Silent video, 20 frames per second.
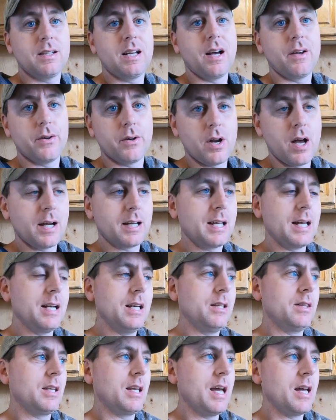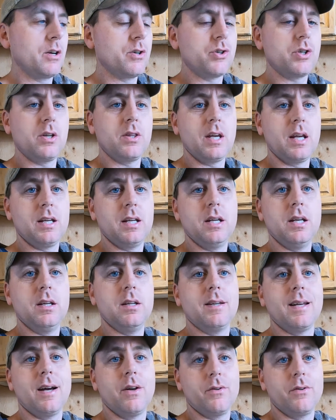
now they're not getting the energy they need,